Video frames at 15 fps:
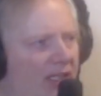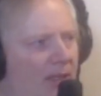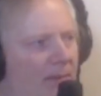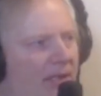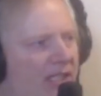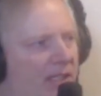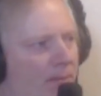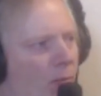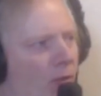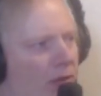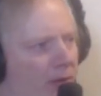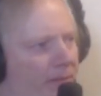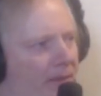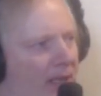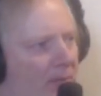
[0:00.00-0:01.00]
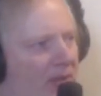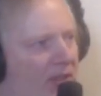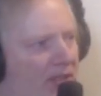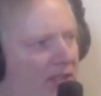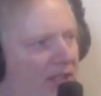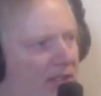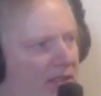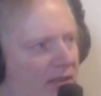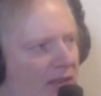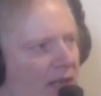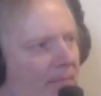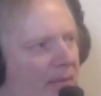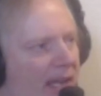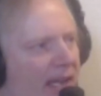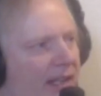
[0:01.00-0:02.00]
the biggest porter fan, but this is
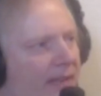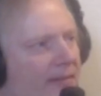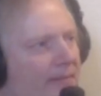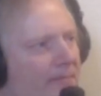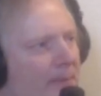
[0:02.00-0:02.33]
not bad.